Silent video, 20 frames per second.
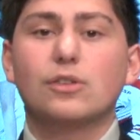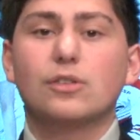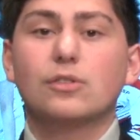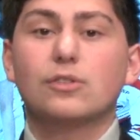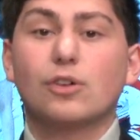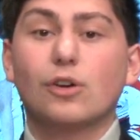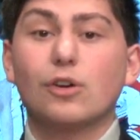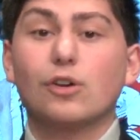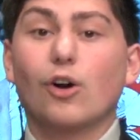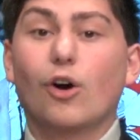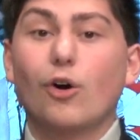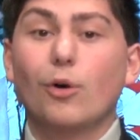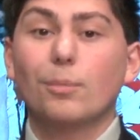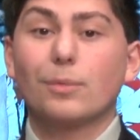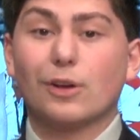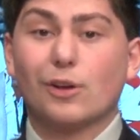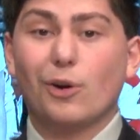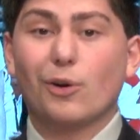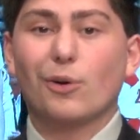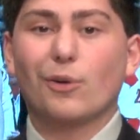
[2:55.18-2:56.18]
took home the
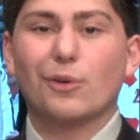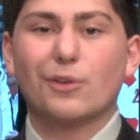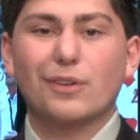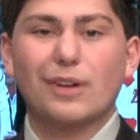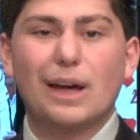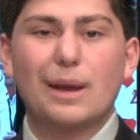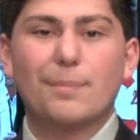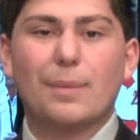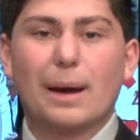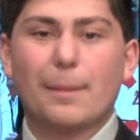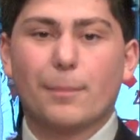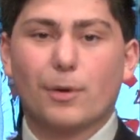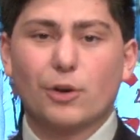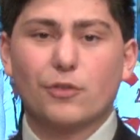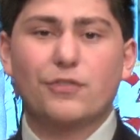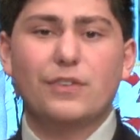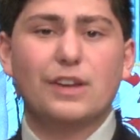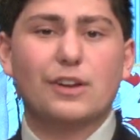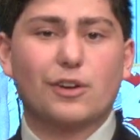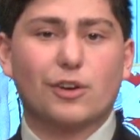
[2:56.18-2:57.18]
gold, led by
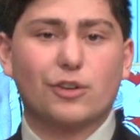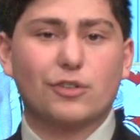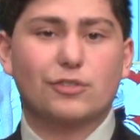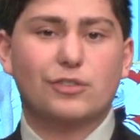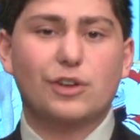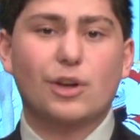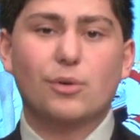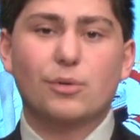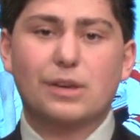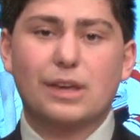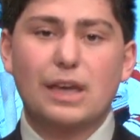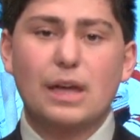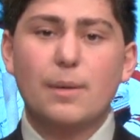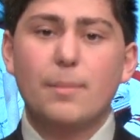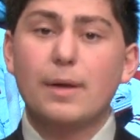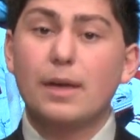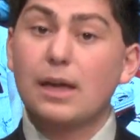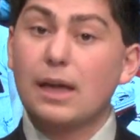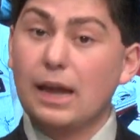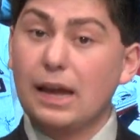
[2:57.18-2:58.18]
Murphy, Curcio, Gibb,
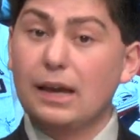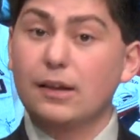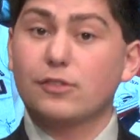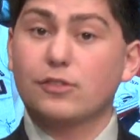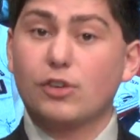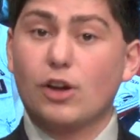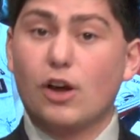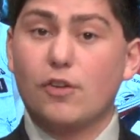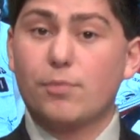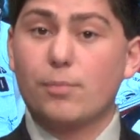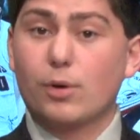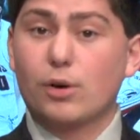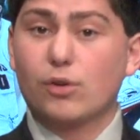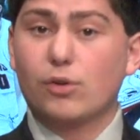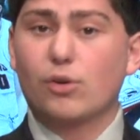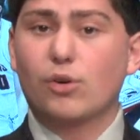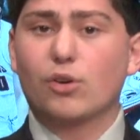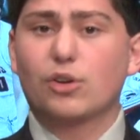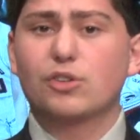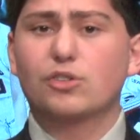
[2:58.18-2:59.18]
and sophomore
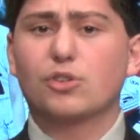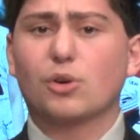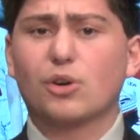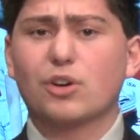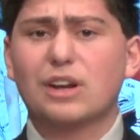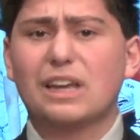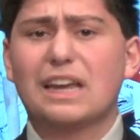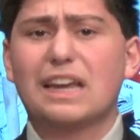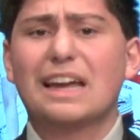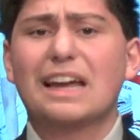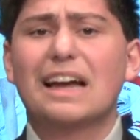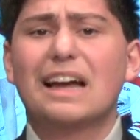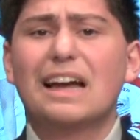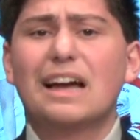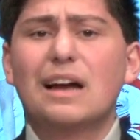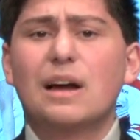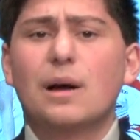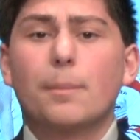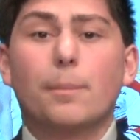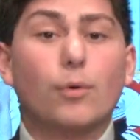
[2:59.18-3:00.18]
Lauren Doherty.
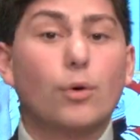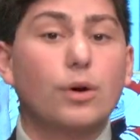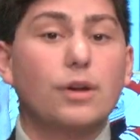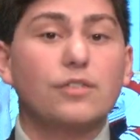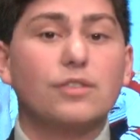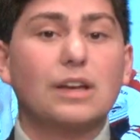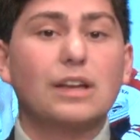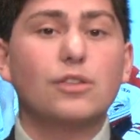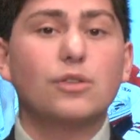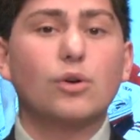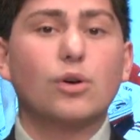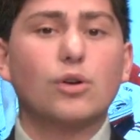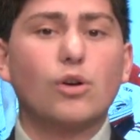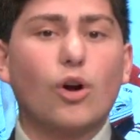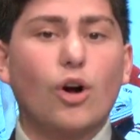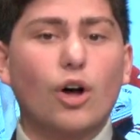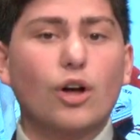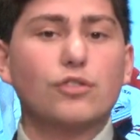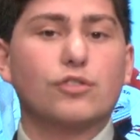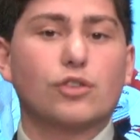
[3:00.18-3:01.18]
Boys indoor
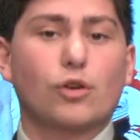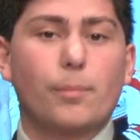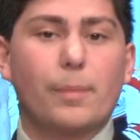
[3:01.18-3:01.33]
also